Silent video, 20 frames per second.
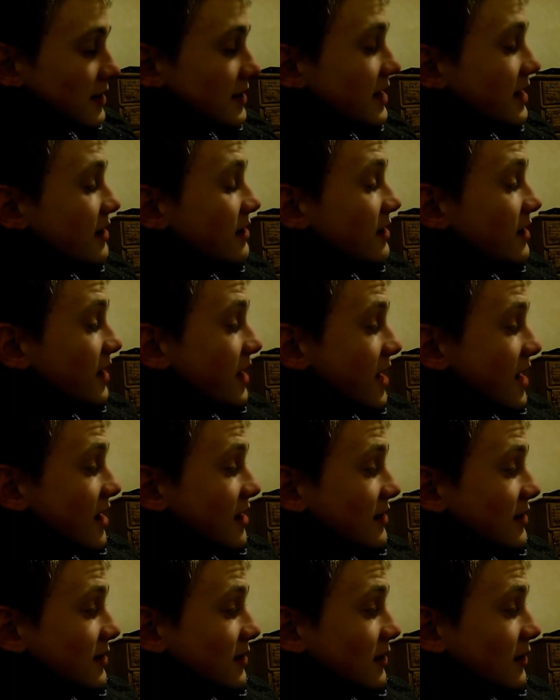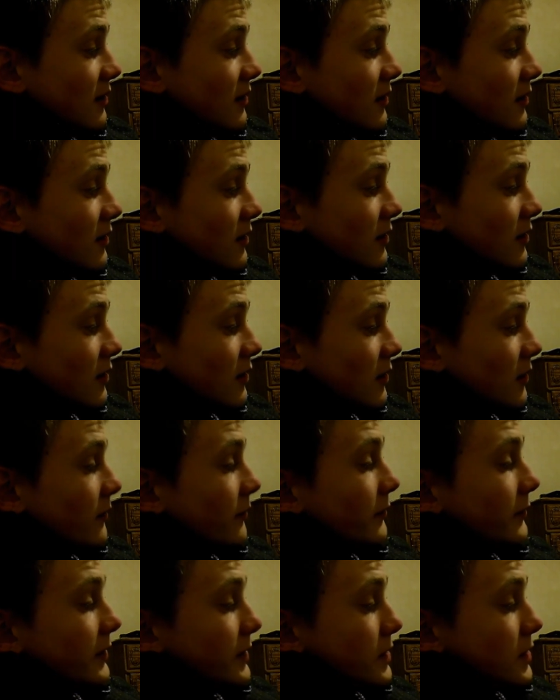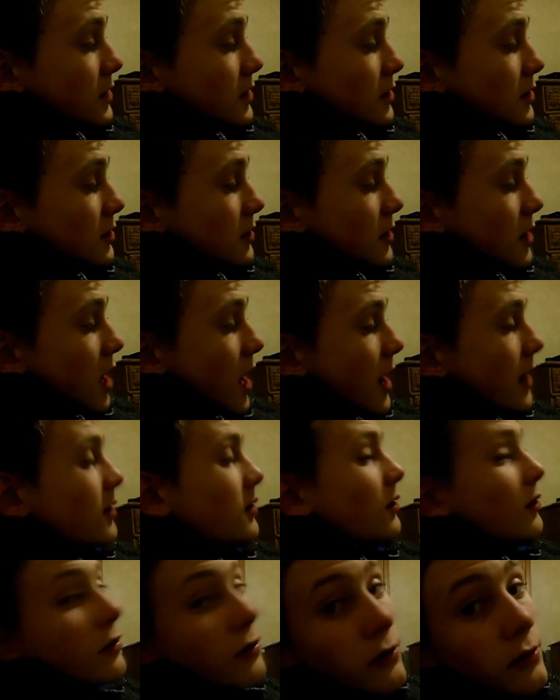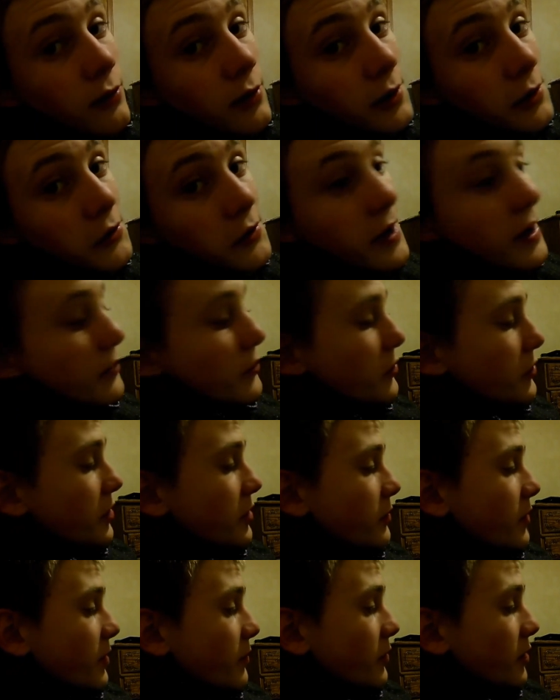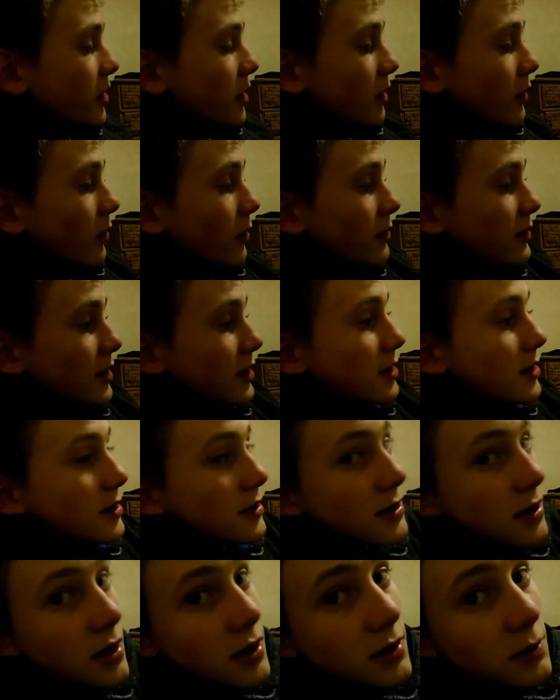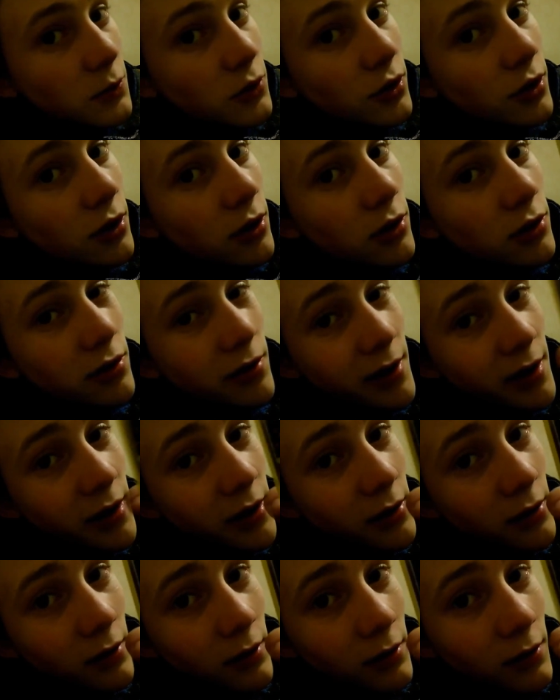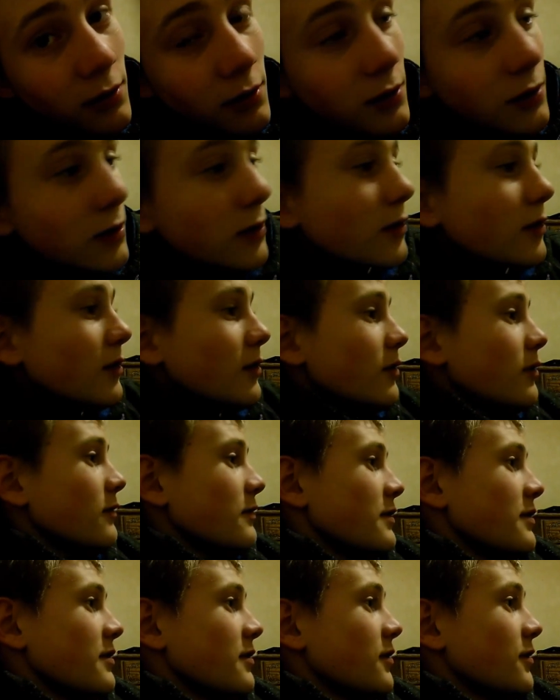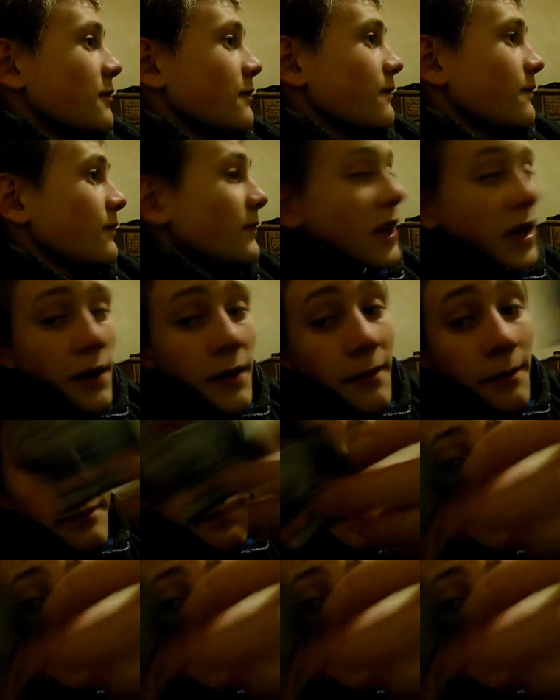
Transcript: Sandygast, which I don't know that Pokemon, but yeah, it looks like he's smoking a joint. So yeah.